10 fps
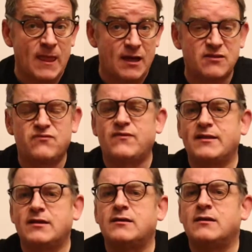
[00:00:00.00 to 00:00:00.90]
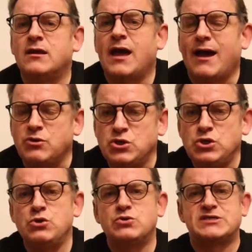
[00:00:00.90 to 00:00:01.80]
and the fact that how you
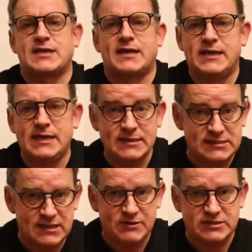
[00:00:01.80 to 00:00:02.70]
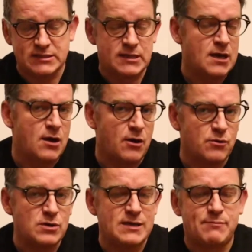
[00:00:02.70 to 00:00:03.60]
use Stacky is limited
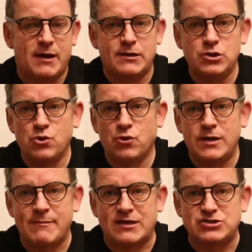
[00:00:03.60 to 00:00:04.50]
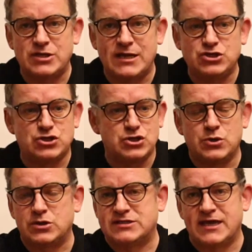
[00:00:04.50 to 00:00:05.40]
only by your imagination. You
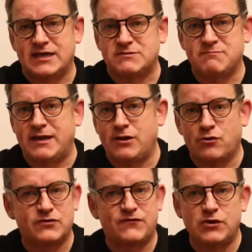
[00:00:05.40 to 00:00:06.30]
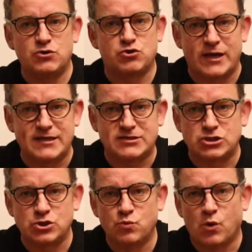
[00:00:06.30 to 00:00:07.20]
can take as many or as few trays
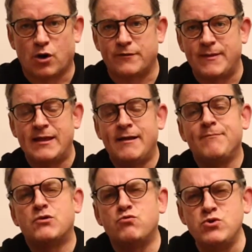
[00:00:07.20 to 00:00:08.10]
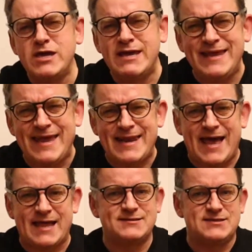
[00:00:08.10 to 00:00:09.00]
as you want, really
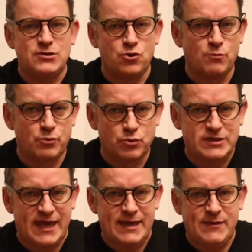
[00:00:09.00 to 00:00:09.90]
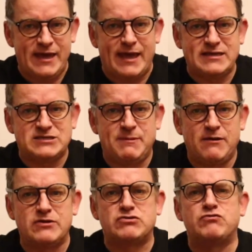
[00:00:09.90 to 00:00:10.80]
enhancing your board gaming
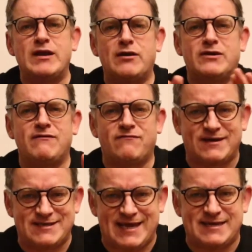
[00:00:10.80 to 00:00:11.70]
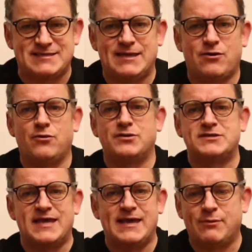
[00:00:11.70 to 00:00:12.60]
experience, really looking fantastic on the
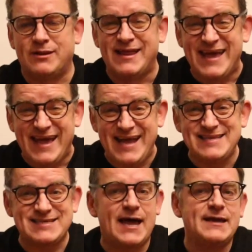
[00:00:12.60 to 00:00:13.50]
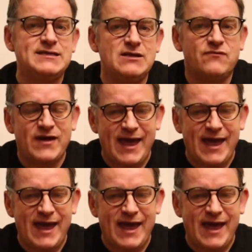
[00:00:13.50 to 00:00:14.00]
table. It's ideal for